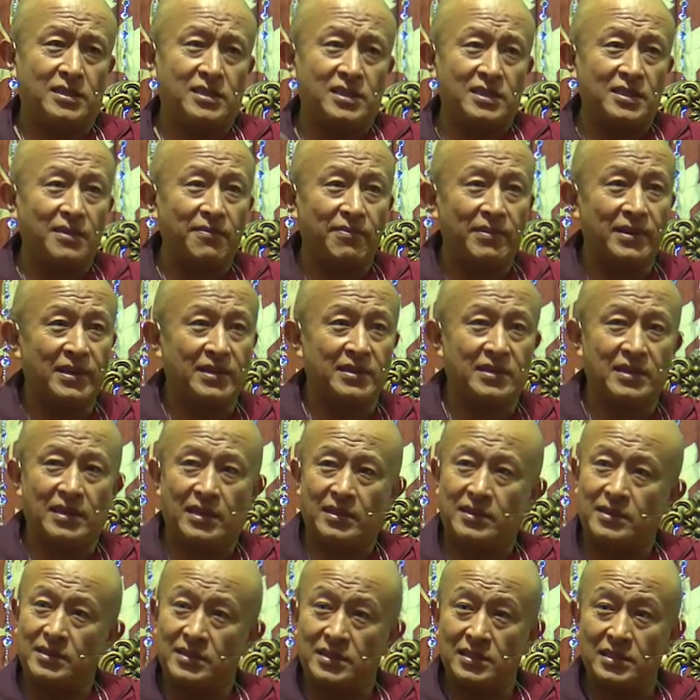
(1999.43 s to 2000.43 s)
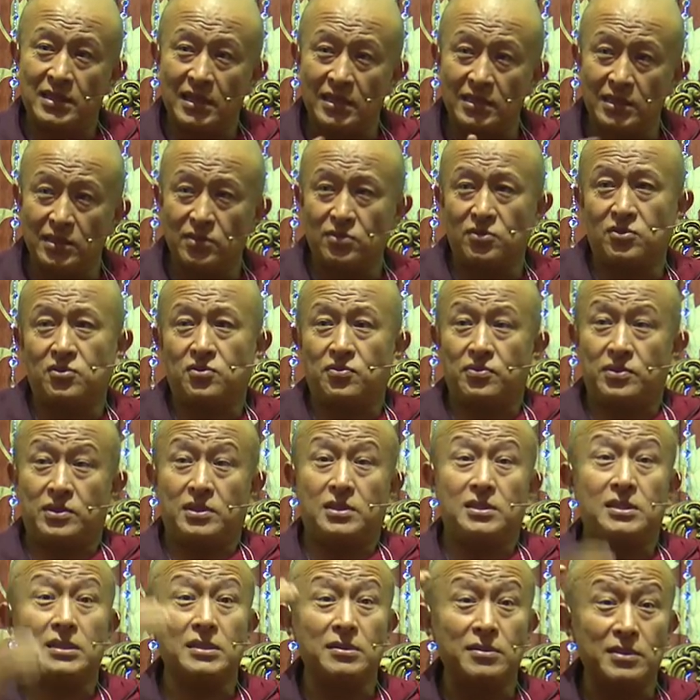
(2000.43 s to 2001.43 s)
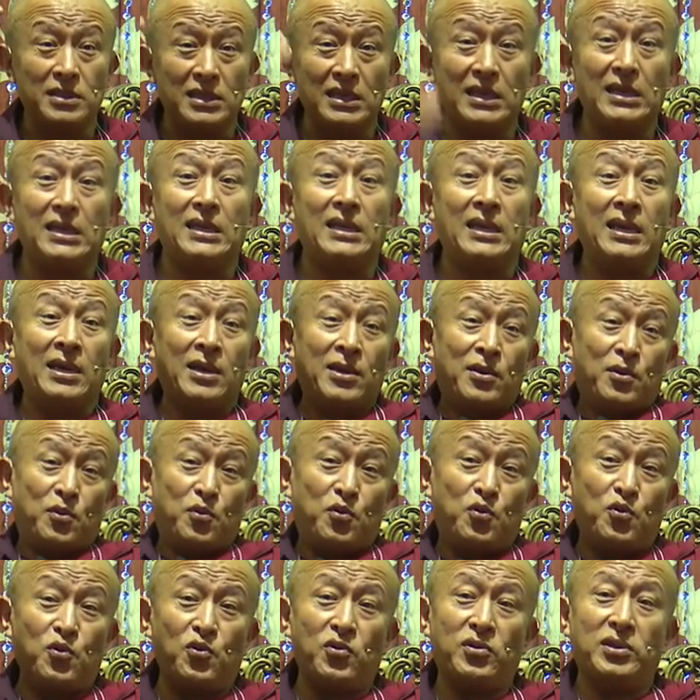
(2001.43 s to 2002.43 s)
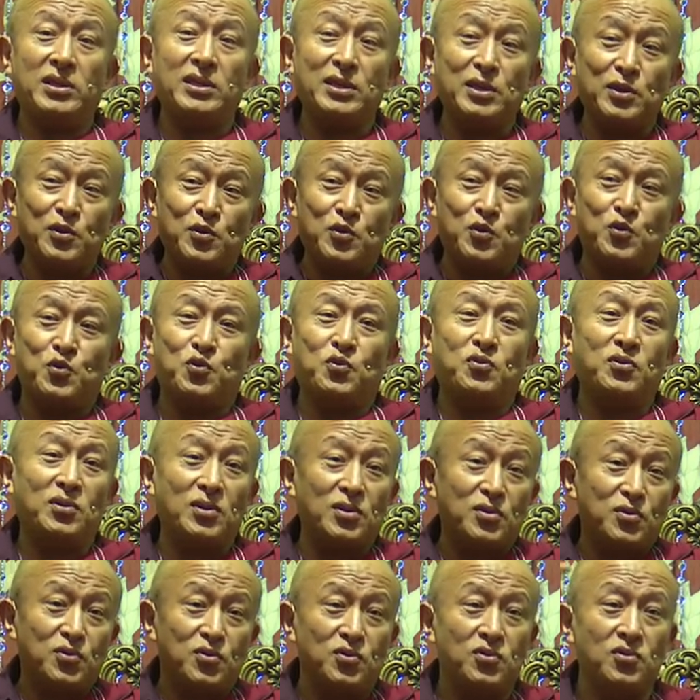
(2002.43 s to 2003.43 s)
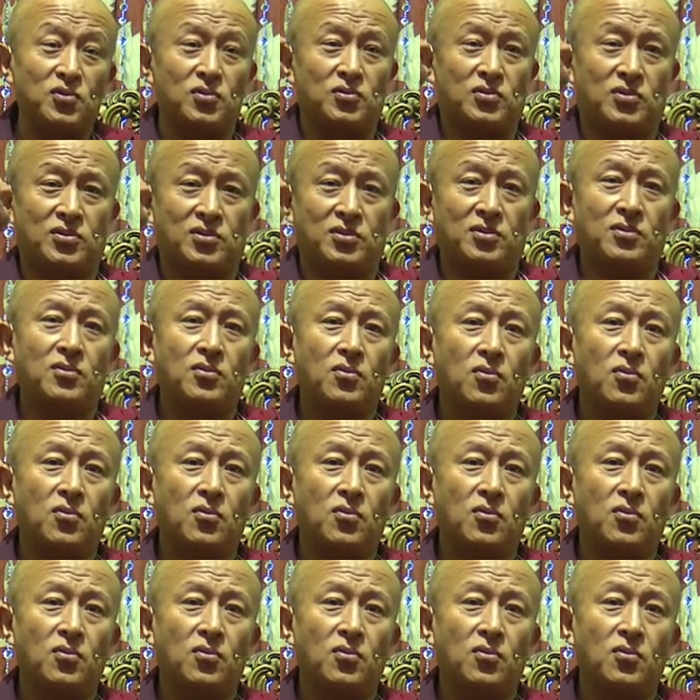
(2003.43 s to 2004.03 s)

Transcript: Stuff like that. It's nothing to do with it. It's really going to the root.